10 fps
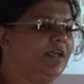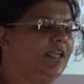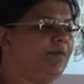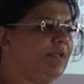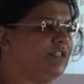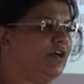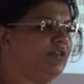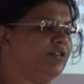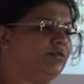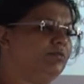He went
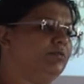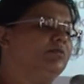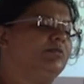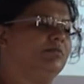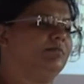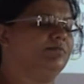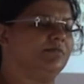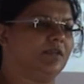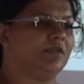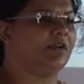on to
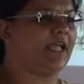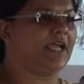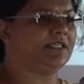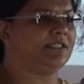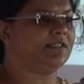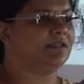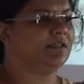create